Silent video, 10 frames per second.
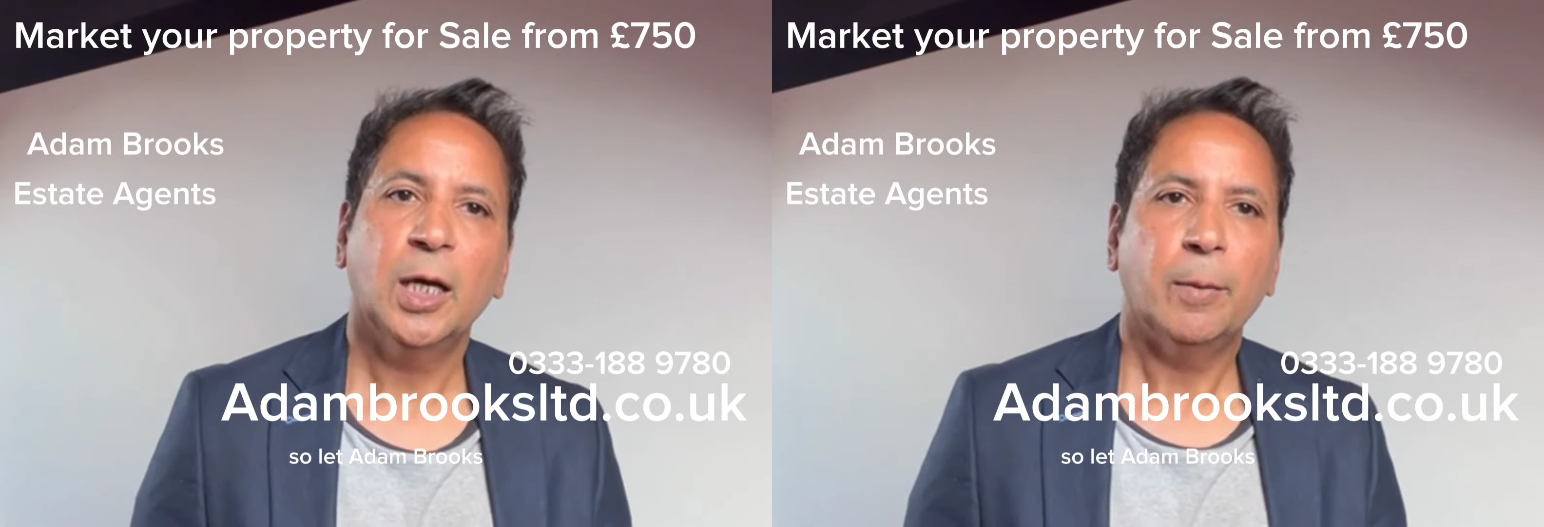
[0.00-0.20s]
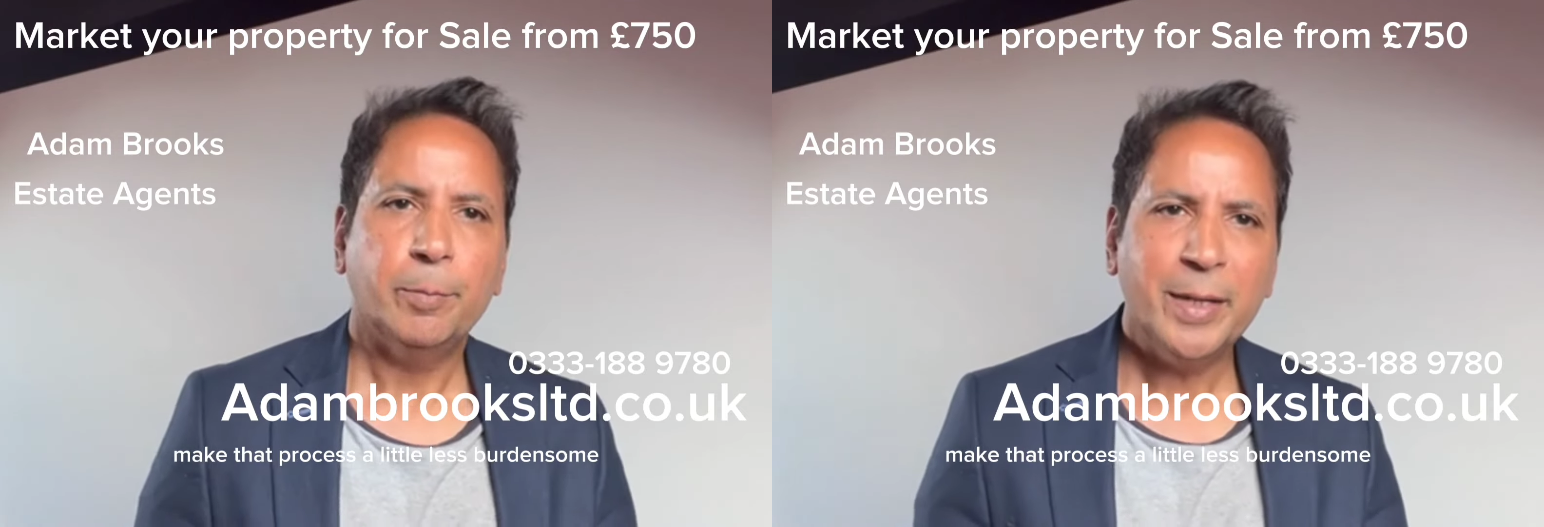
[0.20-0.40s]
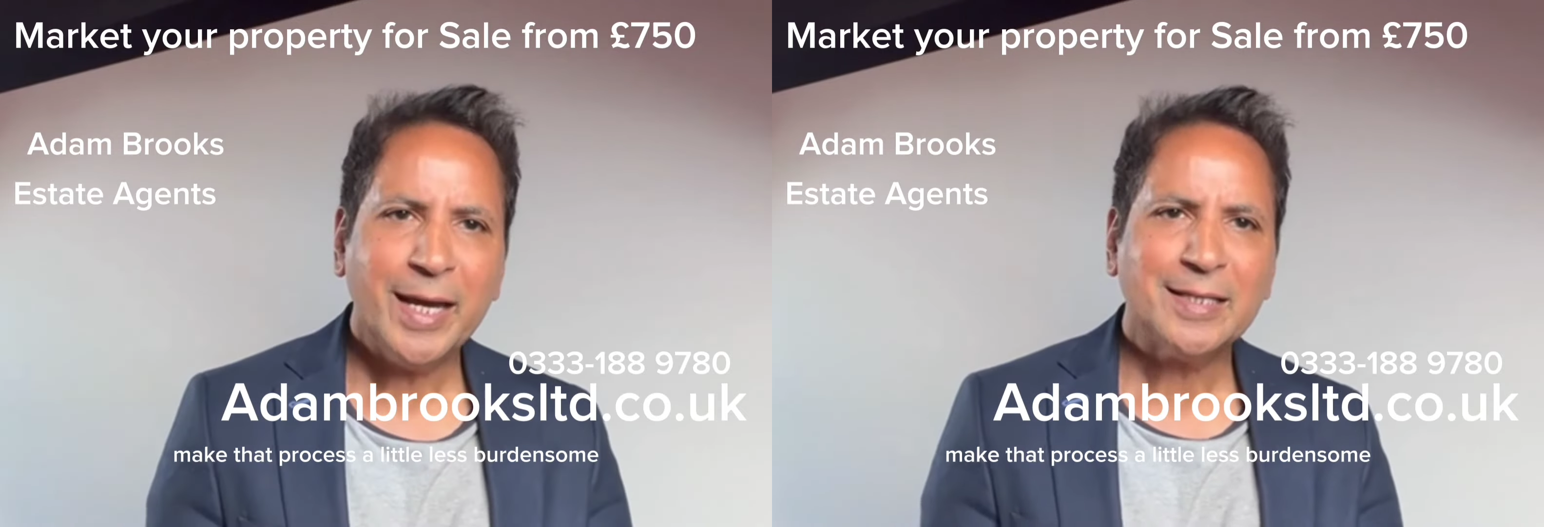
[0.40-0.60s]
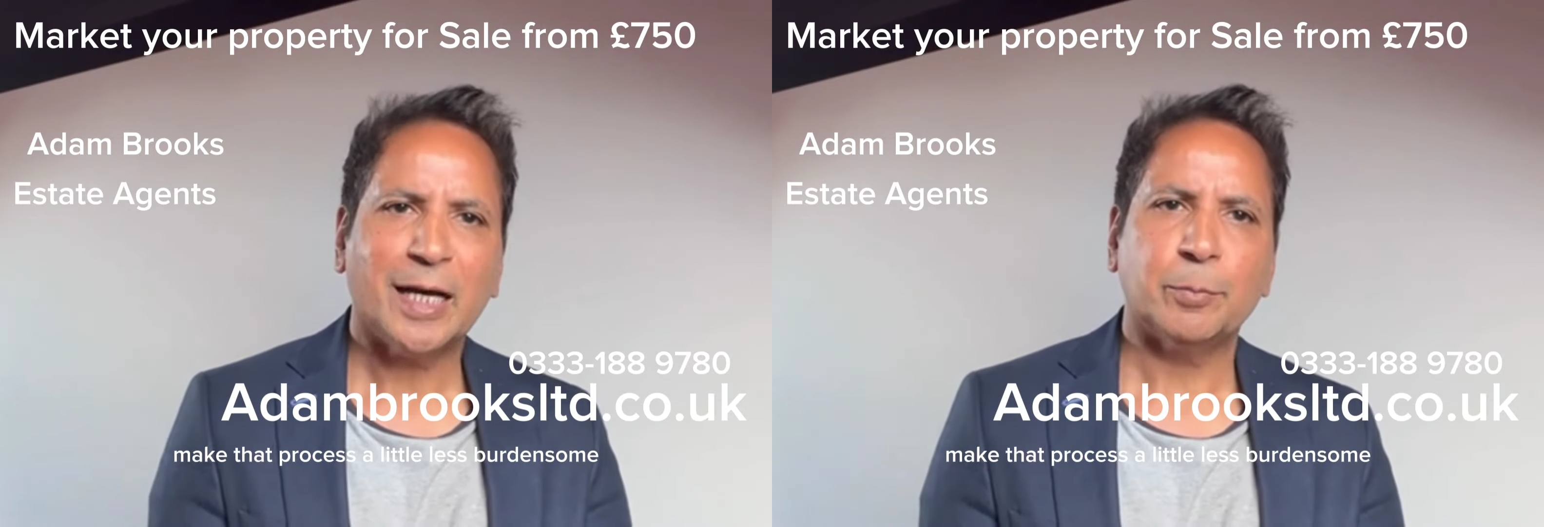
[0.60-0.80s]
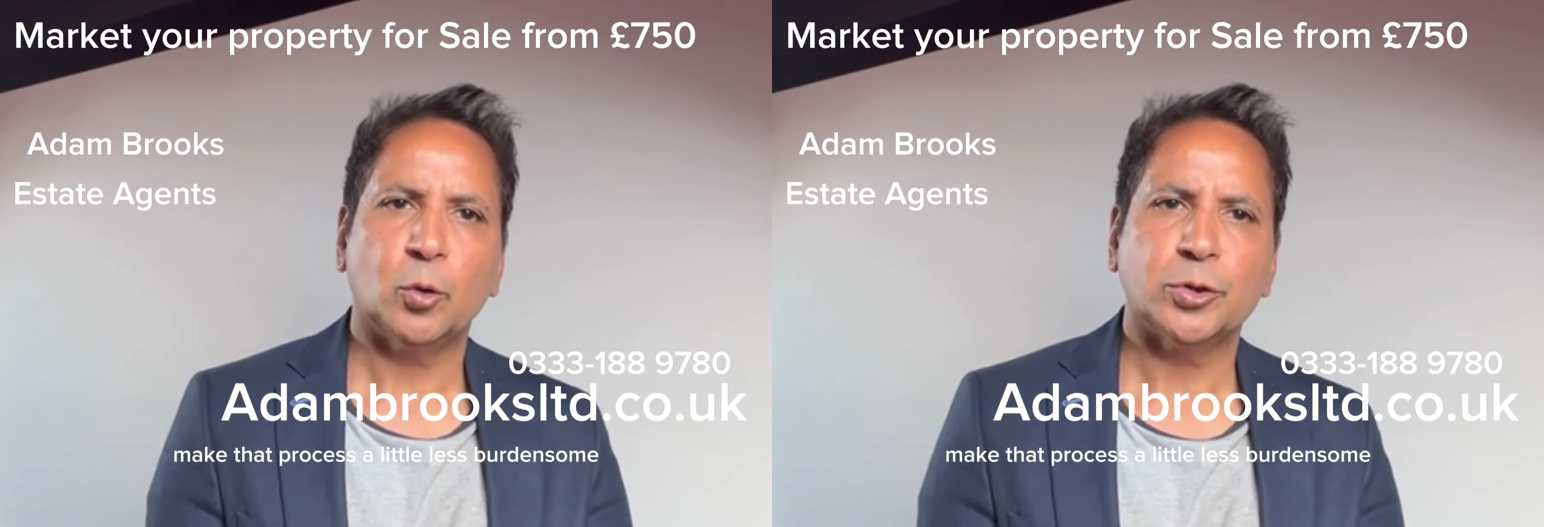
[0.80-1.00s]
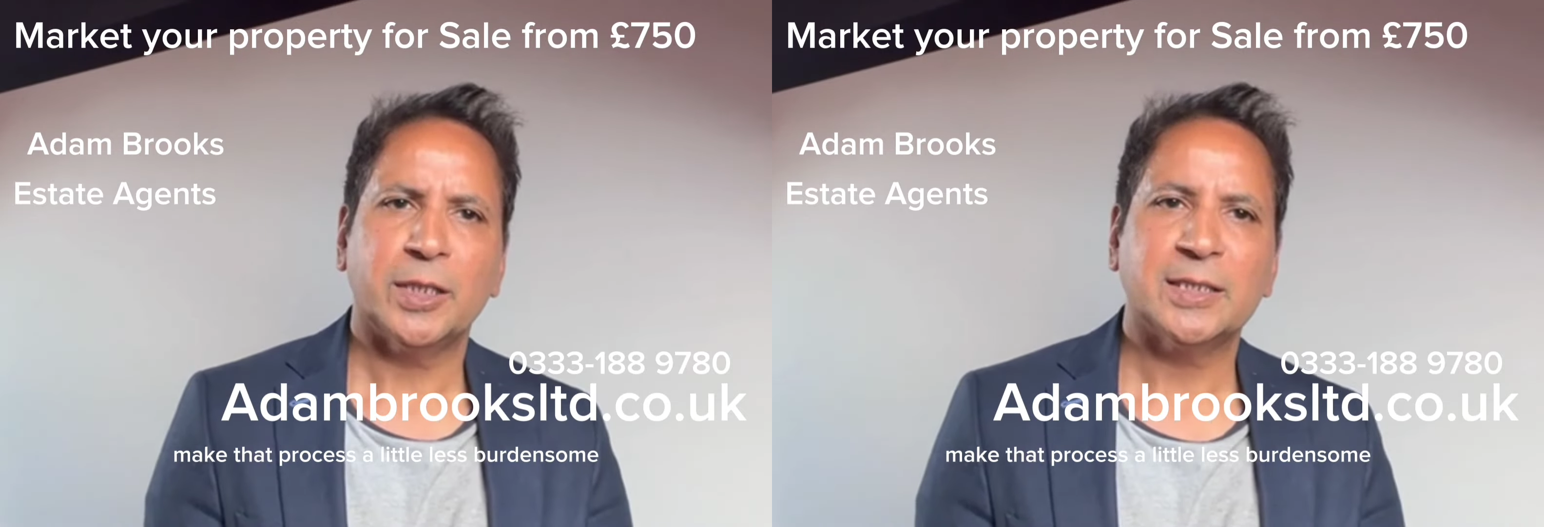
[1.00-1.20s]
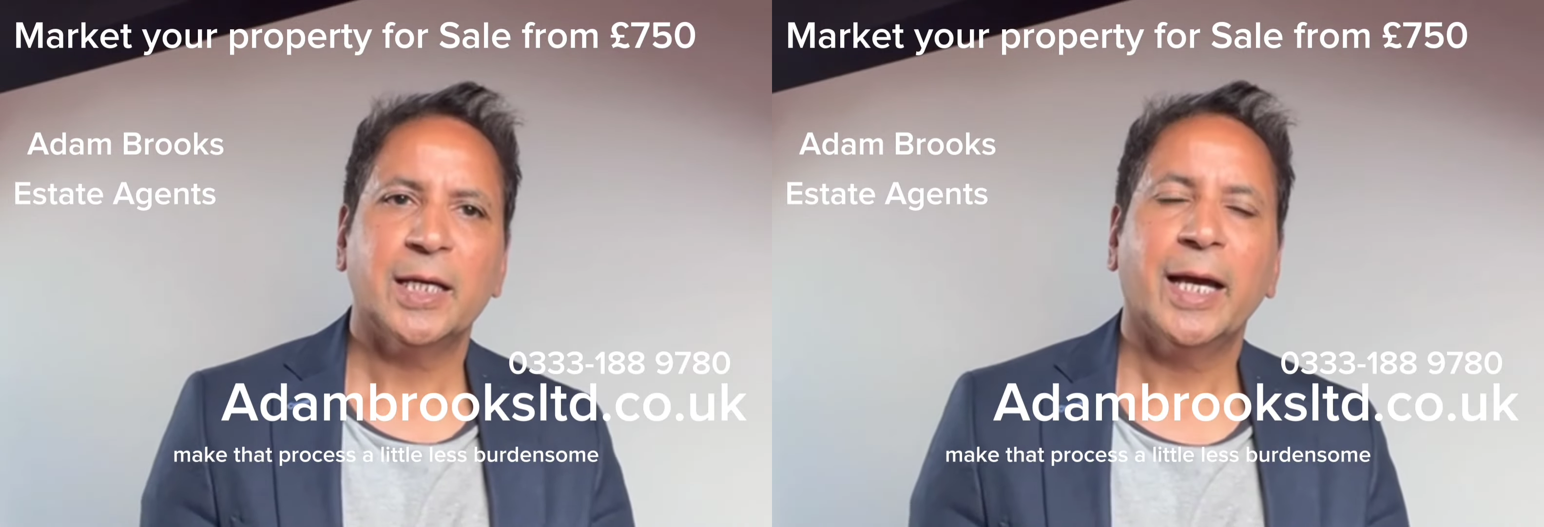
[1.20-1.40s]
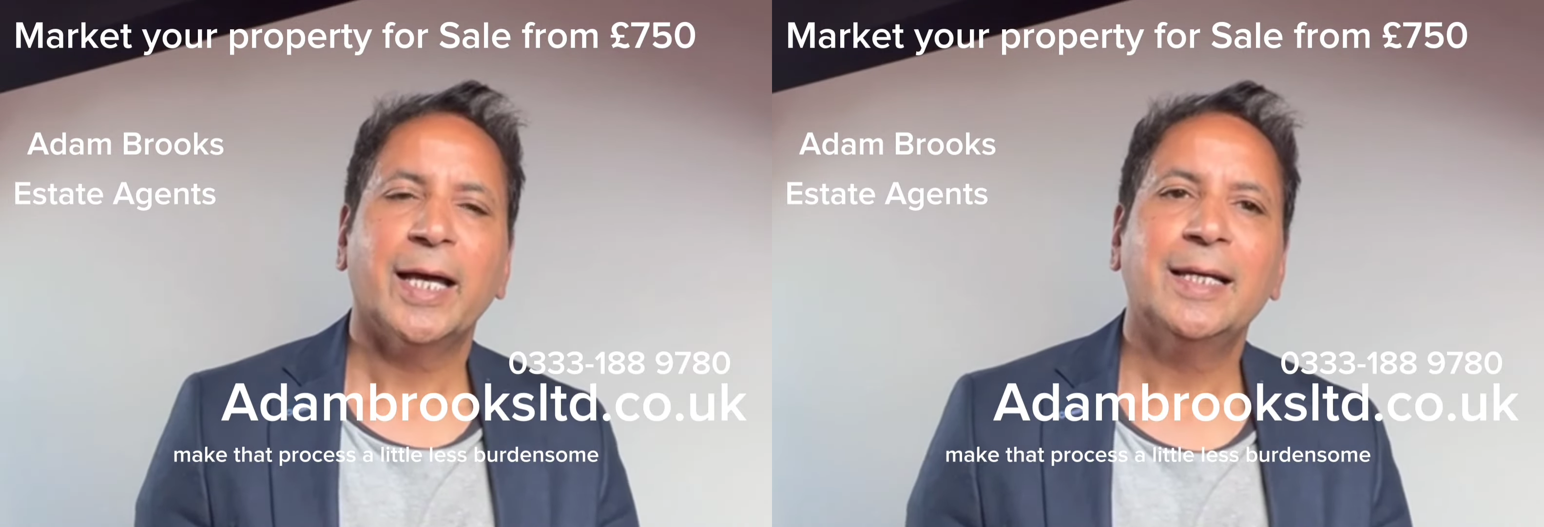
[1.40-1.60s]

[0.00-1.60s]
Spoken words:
make that process a